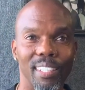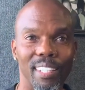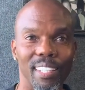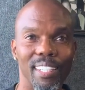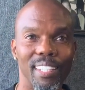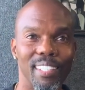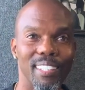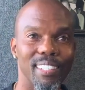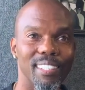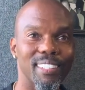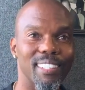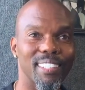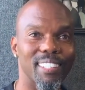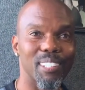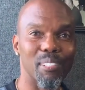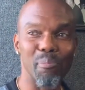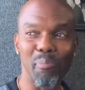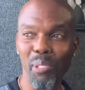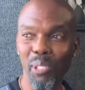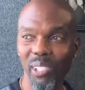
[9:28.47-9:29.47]
right it's
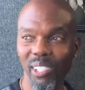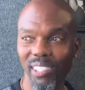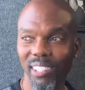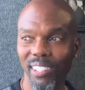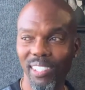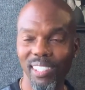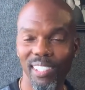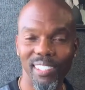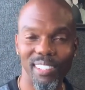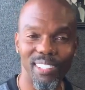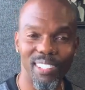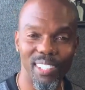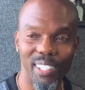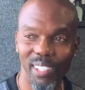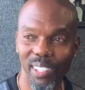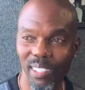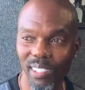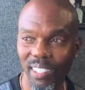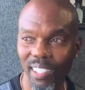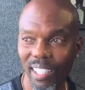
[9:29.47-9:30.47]
some bullshit
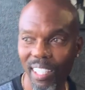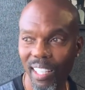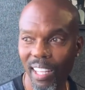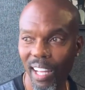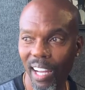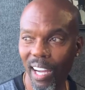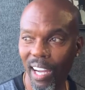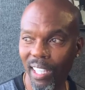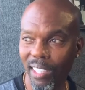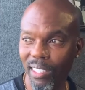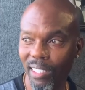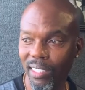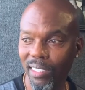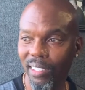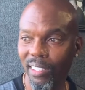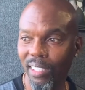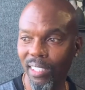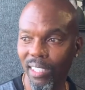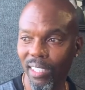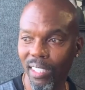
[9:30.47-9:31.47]
so i need
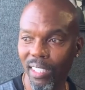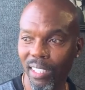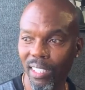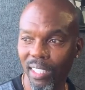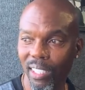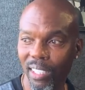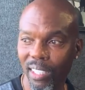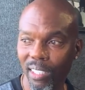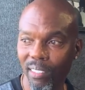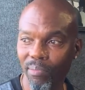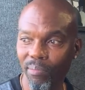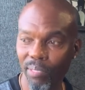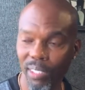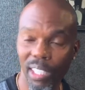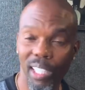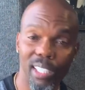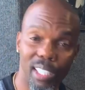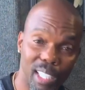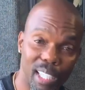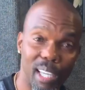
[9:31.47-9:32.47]
to uh
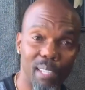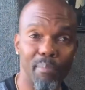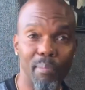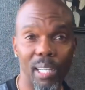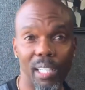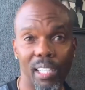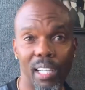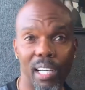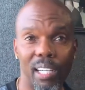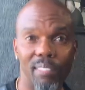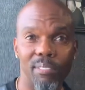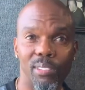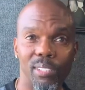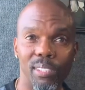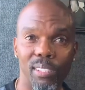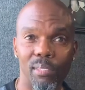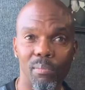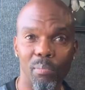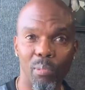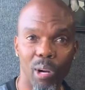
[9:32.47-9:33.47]
dedicate my life
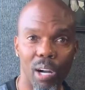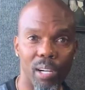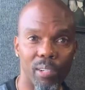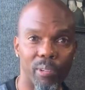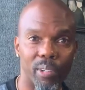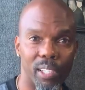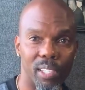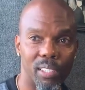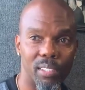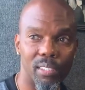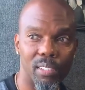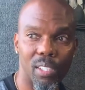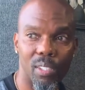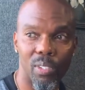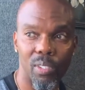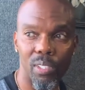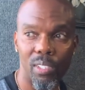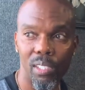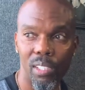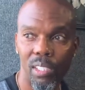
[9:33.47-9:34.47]
to progress so
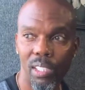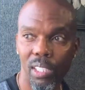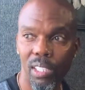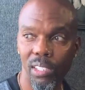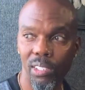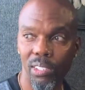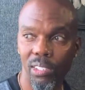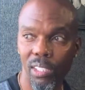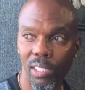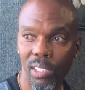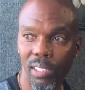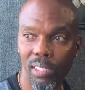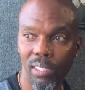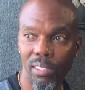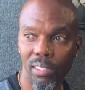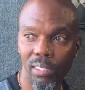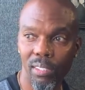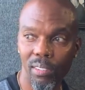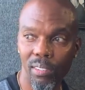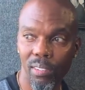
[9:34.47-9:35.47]
right. it's just
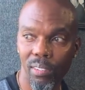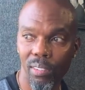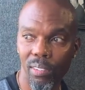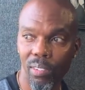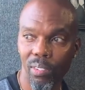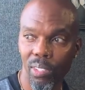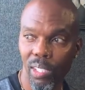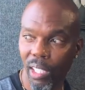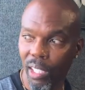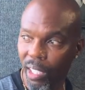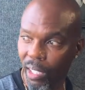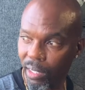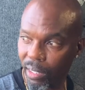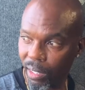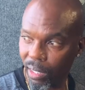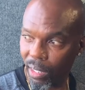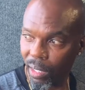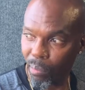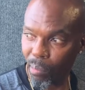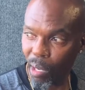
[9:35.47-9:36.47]
you know like i
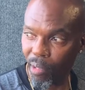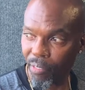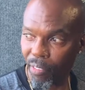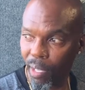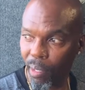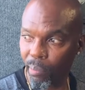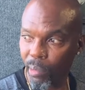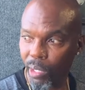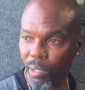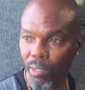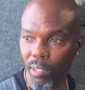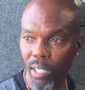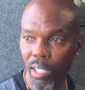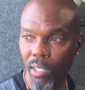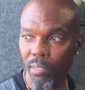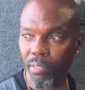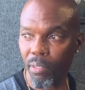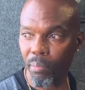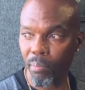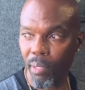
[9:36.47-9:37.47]
said my family don't
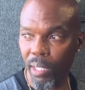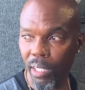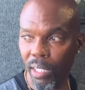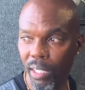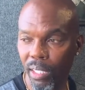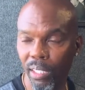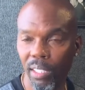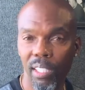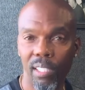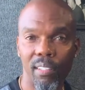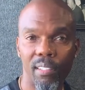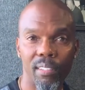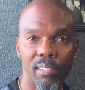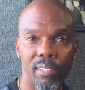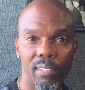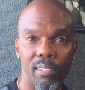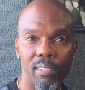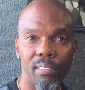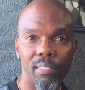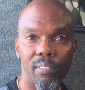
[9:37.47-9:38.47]
come from money and nothing
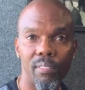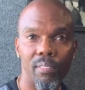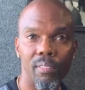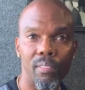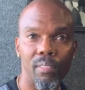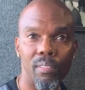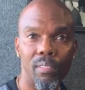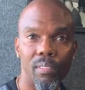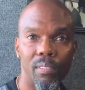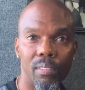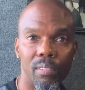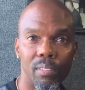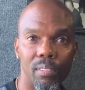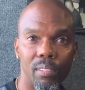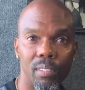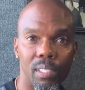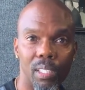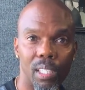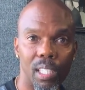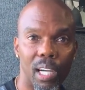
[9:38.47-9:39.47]
right
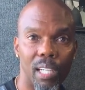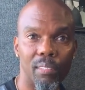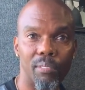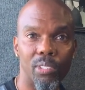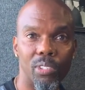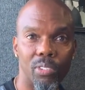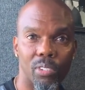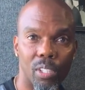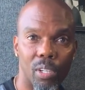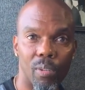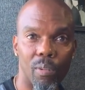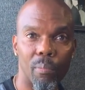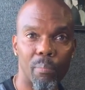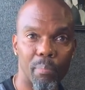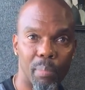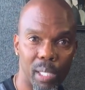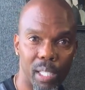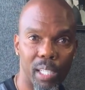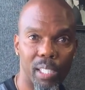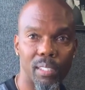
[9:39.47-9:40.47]
and a lot of us don't
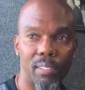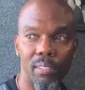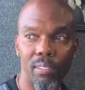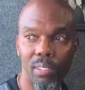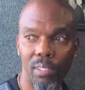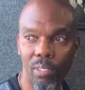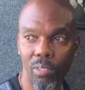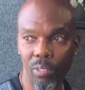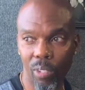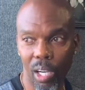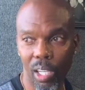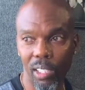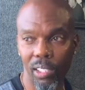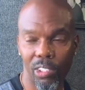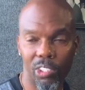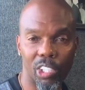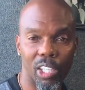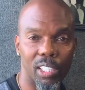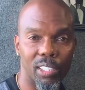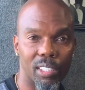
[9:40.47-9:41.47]
but you know i could
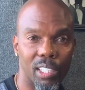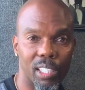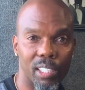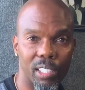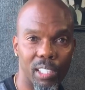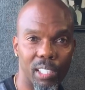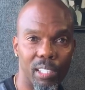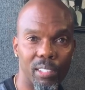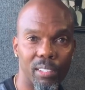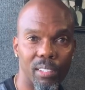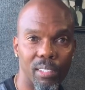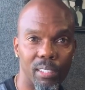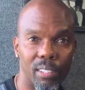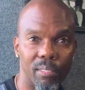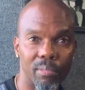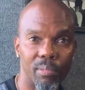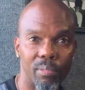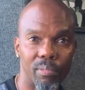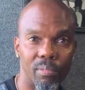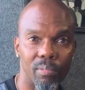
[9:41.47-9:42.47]
change that narrative
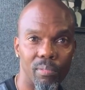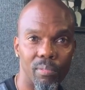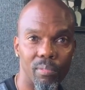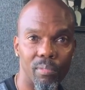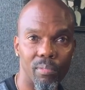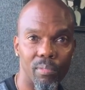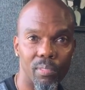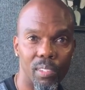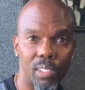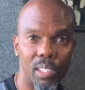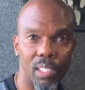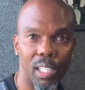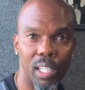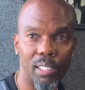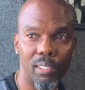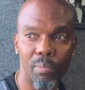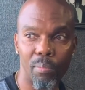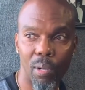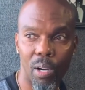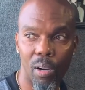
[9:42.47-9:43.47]
and
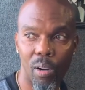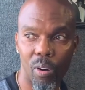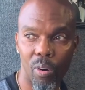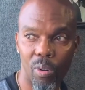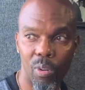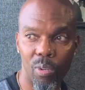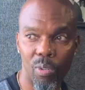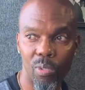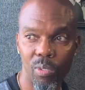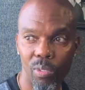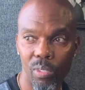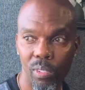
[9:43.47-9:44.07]
that's my whole